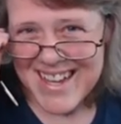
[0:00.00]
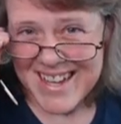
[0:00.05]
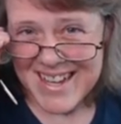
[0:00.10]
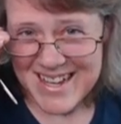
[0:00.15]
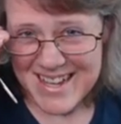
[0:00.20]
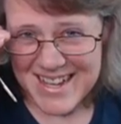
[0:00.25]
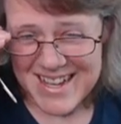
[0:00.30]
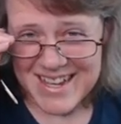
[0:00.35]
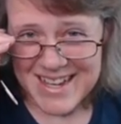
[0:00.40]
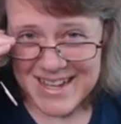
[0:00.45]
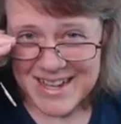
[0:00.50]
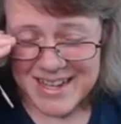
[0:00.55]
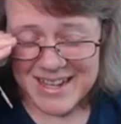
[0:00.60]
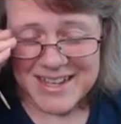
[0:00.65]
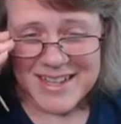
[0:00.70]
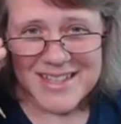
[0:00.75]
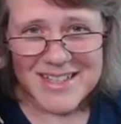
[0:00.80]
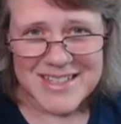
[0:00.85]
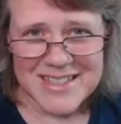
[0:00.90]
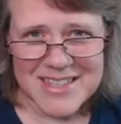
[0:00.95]

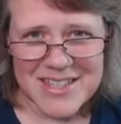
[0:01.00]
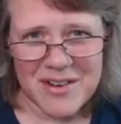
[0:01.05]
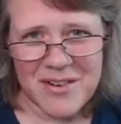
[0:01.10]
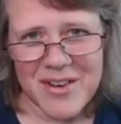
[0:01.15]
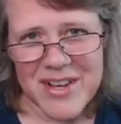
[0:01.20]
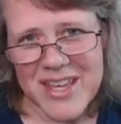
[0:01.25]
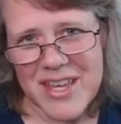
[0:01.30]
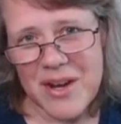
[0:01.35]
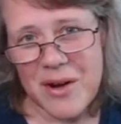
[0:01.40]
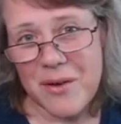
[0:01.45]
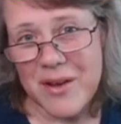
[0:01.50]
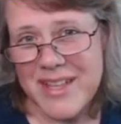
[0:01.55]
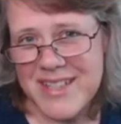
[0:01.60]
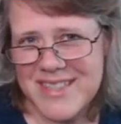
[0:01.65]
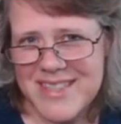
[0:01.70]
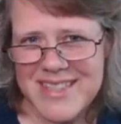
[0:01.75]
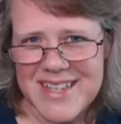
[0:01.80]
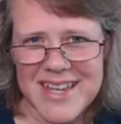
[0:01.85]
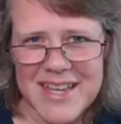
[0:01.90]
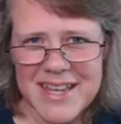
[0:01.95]
Uh, so, you know,
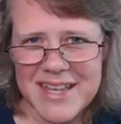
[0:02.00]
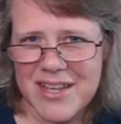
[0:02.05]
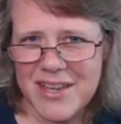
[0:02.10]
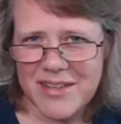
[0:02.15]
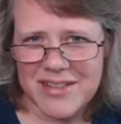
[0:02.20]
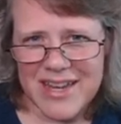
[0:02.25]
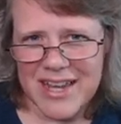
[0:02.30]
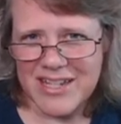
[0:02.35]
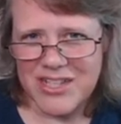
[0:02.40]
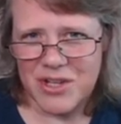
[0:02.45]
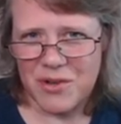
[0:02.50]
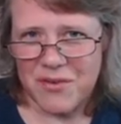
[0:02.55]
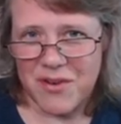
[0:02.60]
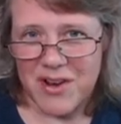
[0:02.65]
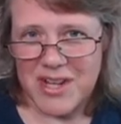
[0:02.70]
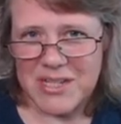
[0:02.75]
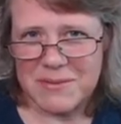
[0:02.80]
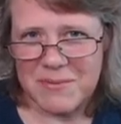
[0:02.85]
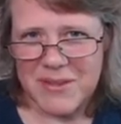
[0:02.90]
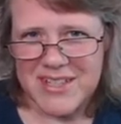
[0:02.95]
it's, it takes you
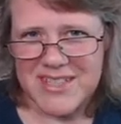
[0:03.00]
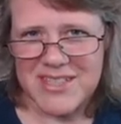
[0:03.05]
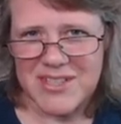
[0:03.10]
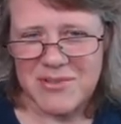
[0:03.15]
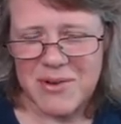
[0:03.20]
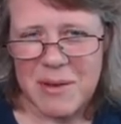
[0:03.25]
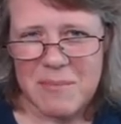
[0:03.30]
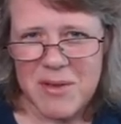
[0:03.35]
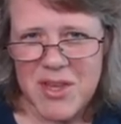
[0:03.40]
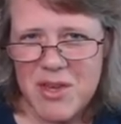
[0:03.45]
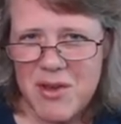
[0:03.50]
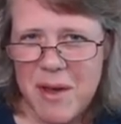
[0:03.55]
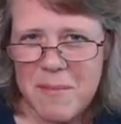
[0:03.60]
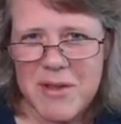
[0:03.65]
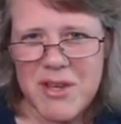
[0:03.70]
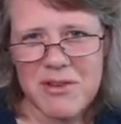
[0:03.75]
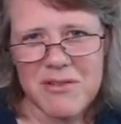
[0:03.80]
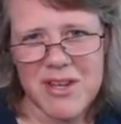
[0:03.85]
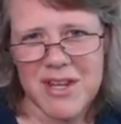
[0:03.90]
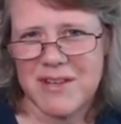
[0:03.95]
various places, right? But you, I
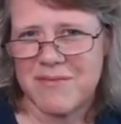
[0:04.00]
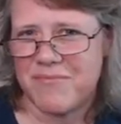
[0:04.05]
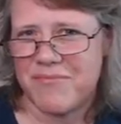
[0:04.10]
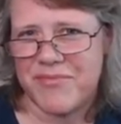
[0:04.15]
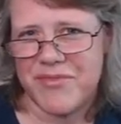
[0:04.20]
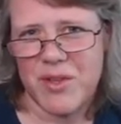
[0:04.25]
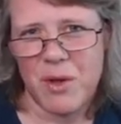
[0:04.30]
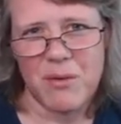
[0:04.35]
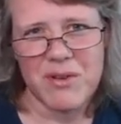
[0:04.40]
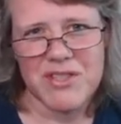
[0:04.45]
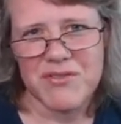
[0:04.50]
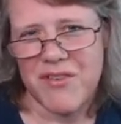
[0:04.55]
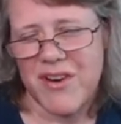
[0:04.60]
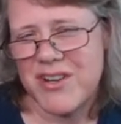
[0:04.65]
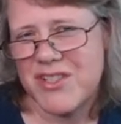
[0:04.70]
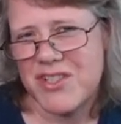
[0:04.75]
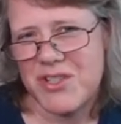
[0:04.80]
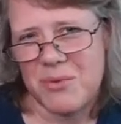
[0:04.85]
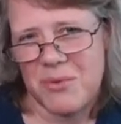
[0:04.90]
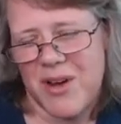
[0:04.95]
mean, you can go as
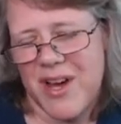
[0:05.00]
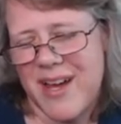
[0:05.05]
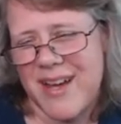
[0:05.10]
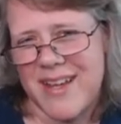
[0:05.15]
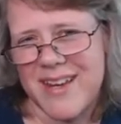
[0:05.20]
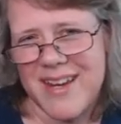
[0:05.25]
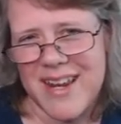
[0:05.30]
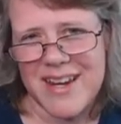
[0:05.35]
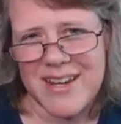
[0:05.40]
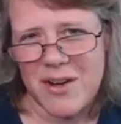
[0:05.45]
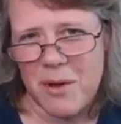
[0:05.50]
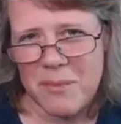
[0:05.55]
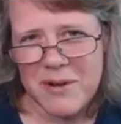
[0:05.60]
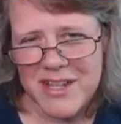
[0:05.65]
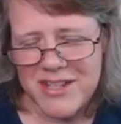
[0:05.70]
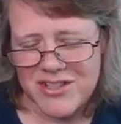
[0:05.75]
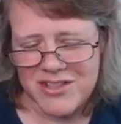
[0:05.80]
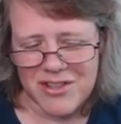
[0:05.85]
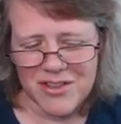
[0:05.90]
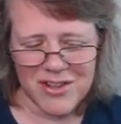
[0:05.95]
far as you want and
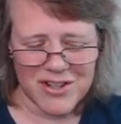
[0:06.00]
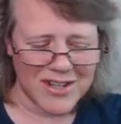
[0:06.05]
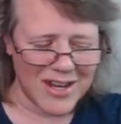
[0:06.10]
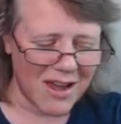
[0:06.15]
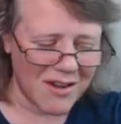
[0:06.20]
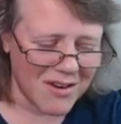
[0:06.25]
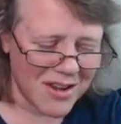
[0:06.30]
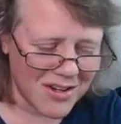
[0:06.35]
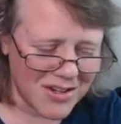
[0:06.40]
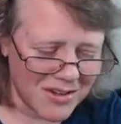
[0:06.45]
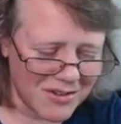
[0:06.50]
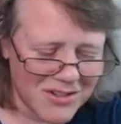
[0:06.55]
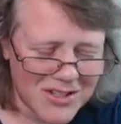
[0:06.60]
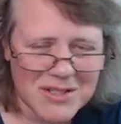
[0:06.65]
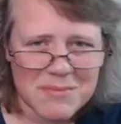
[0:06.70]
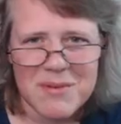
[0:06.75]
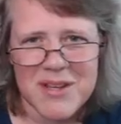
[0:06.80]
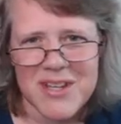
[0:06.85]
nobody should look down on you just